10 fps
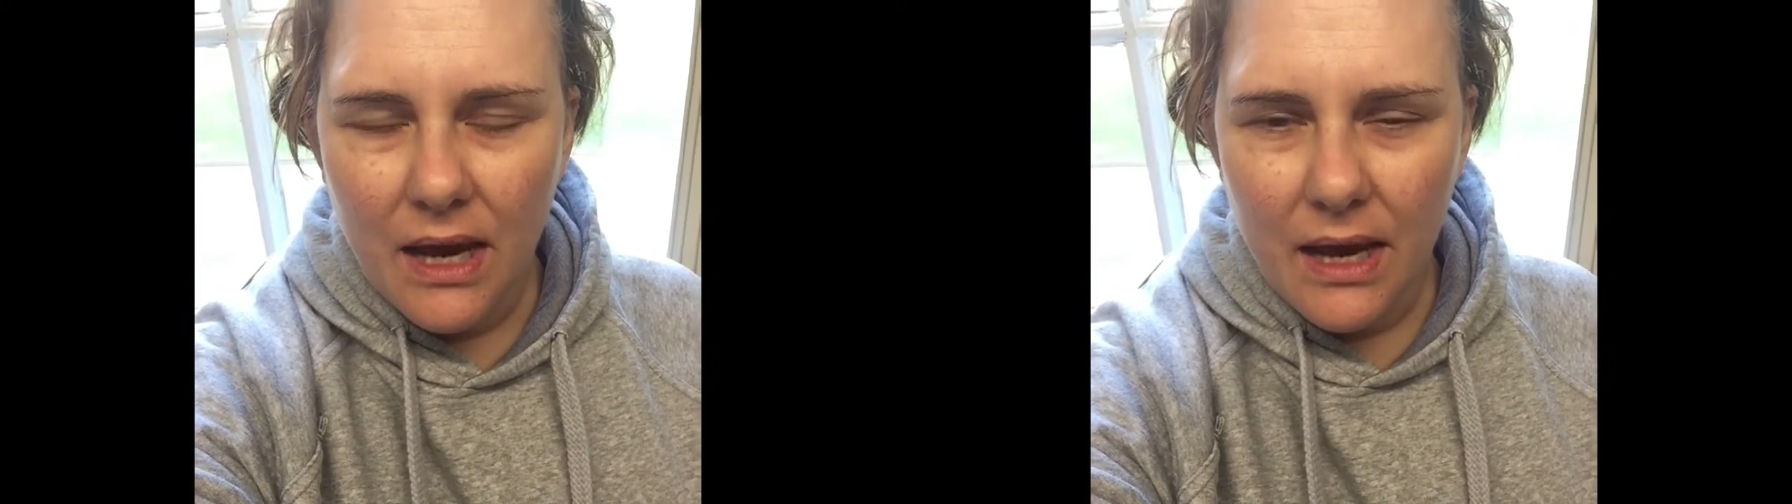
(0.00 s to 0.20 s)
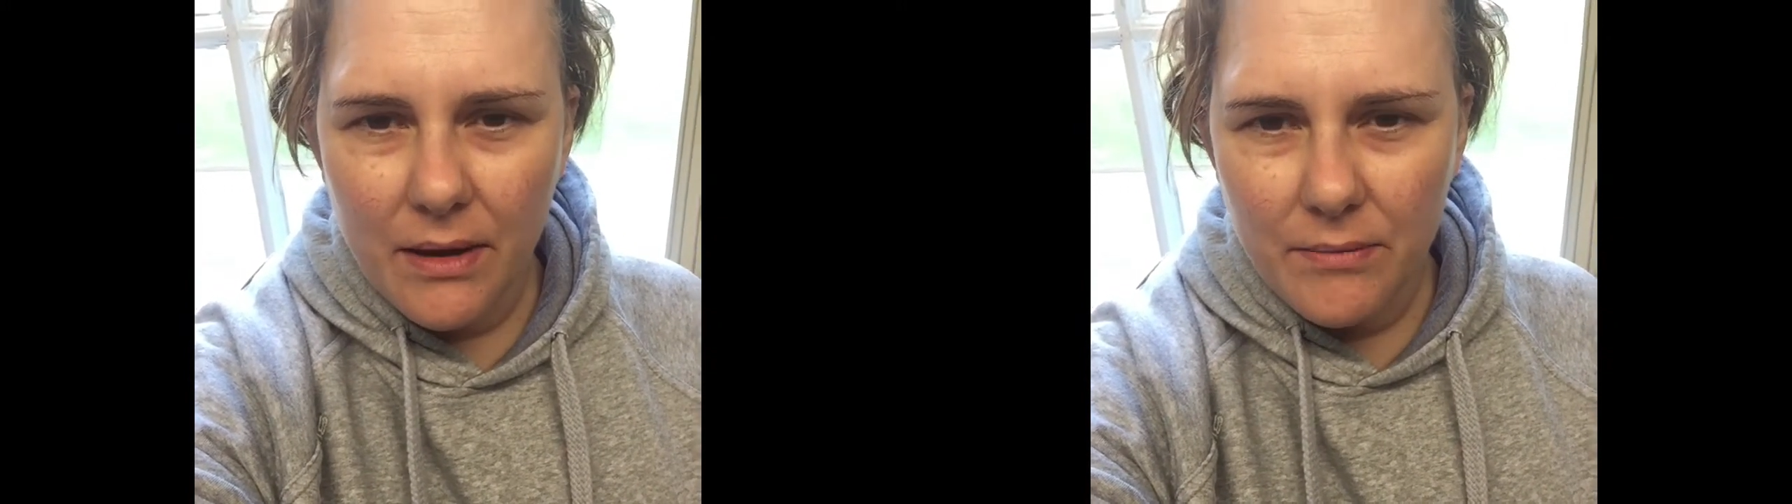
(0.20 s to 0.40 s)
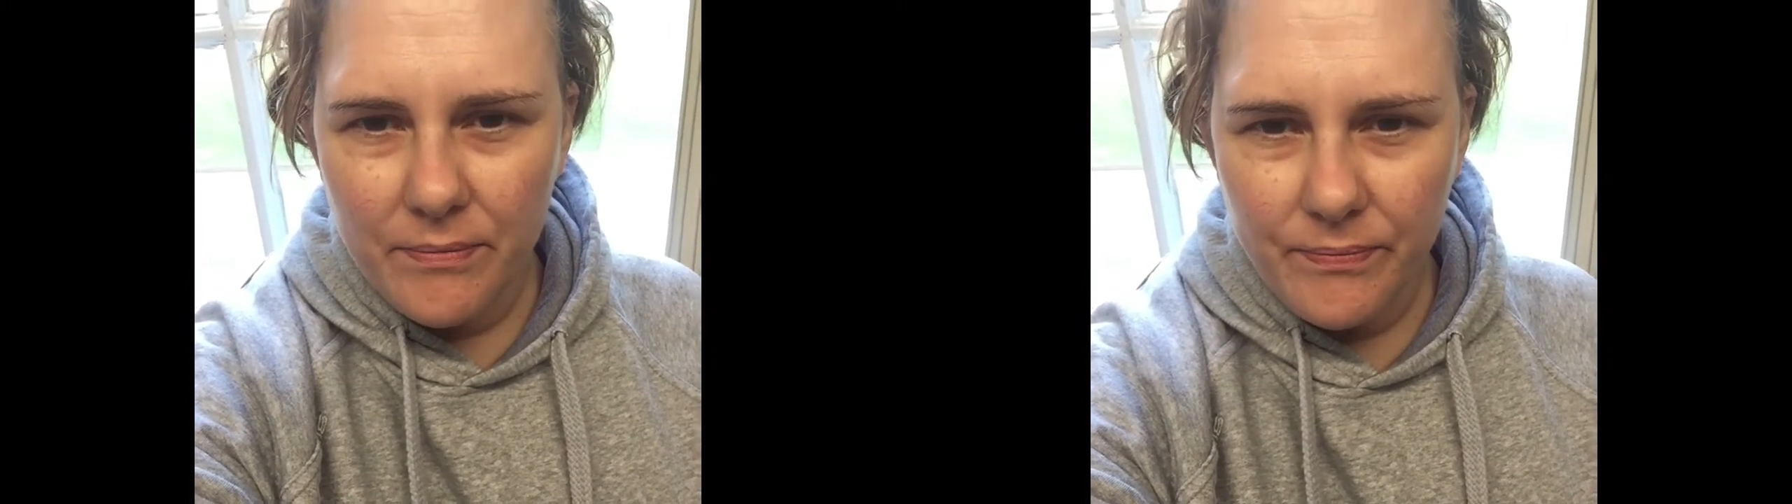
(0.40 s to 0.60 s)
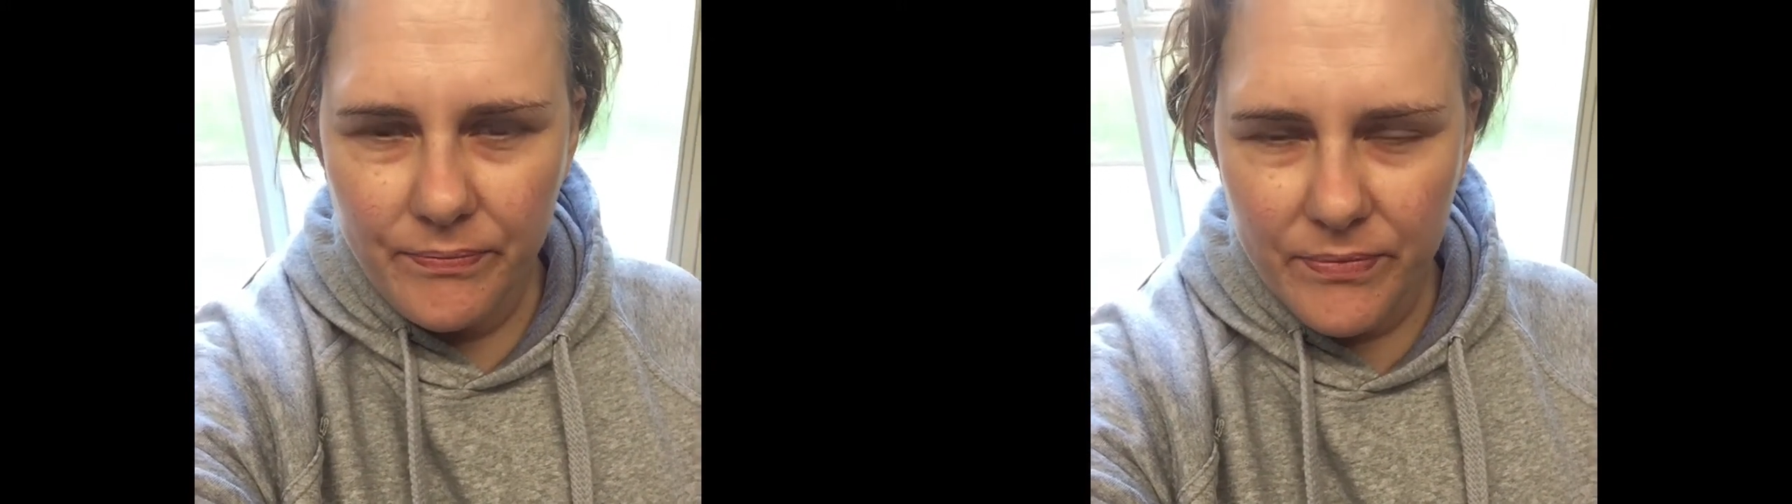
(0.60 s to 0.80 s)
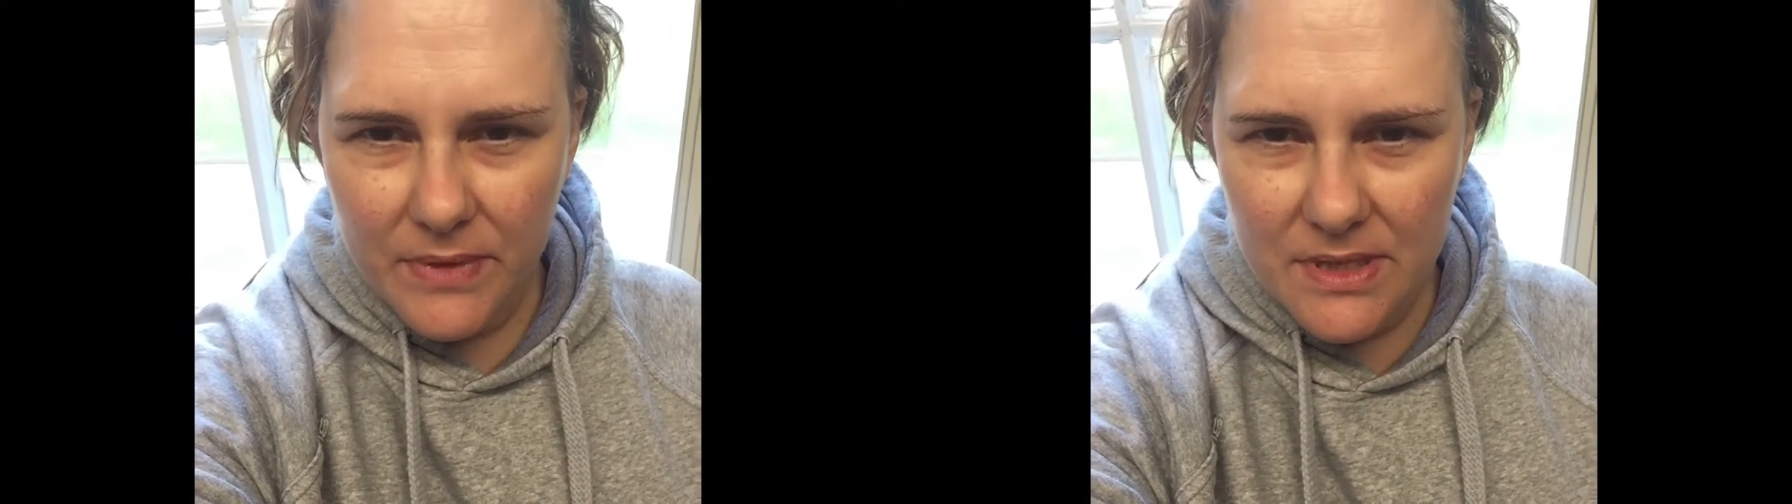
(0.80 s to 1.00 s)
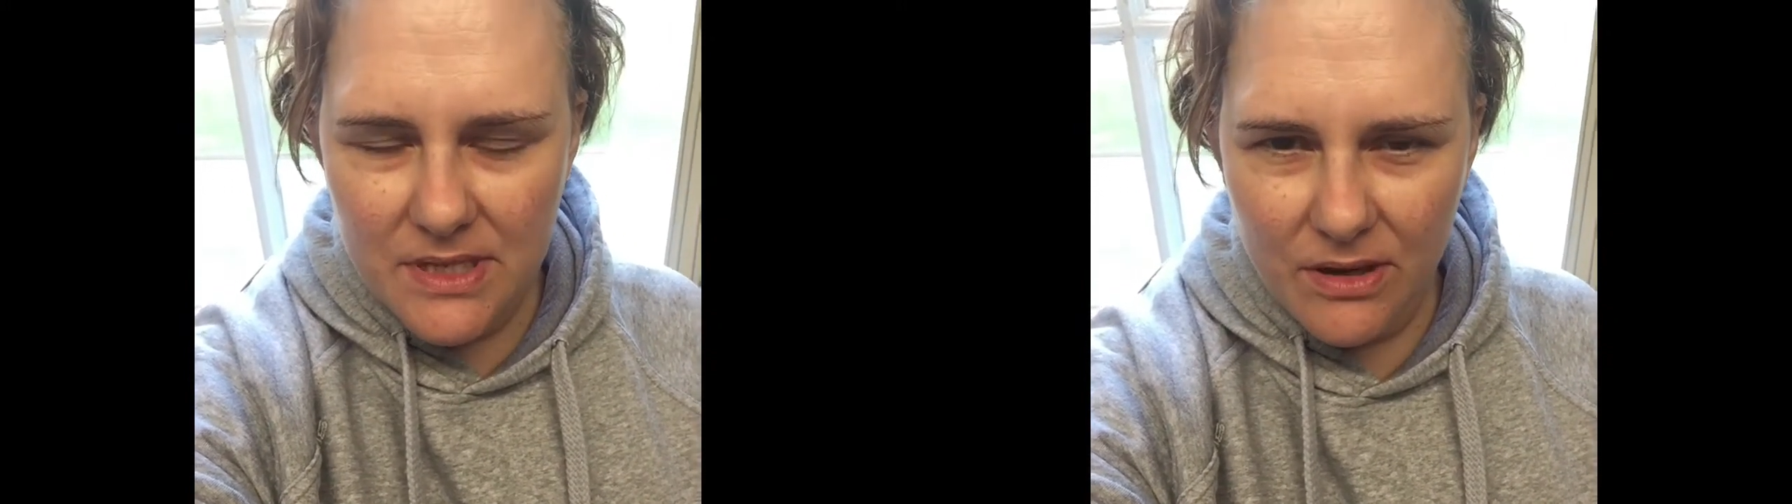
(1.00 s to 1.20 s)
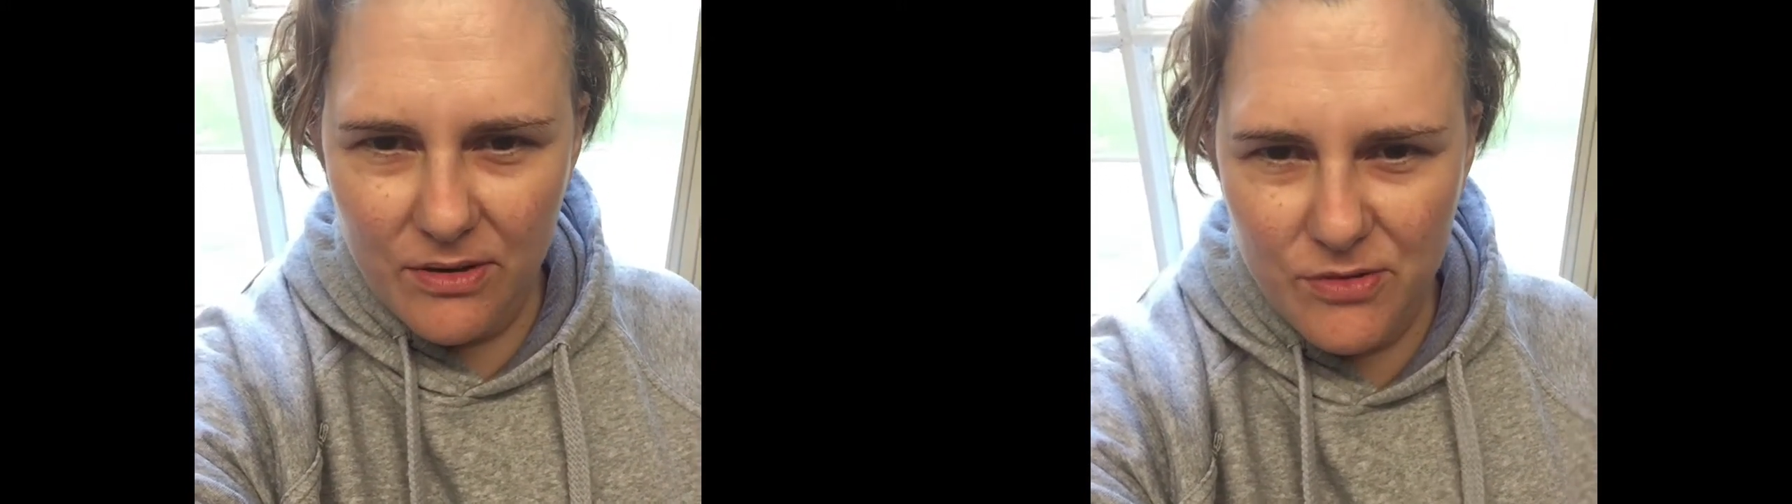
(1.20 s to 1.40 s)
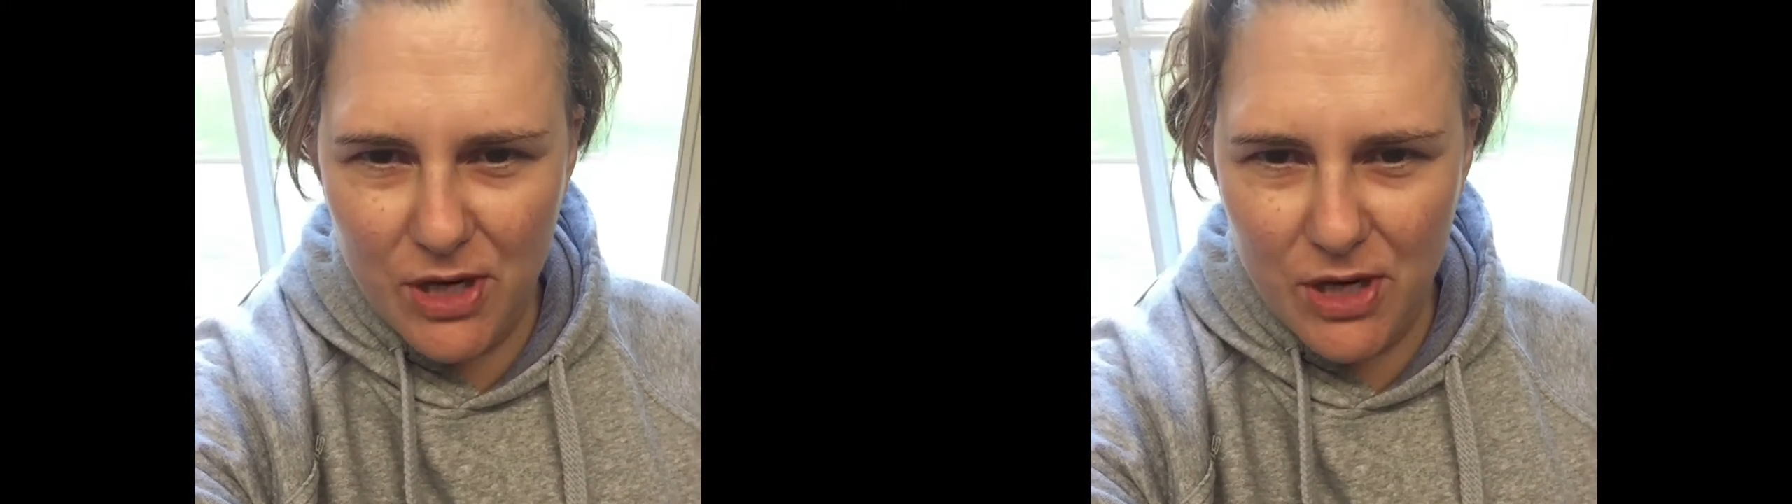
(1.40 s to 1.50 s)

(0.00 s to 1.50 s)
So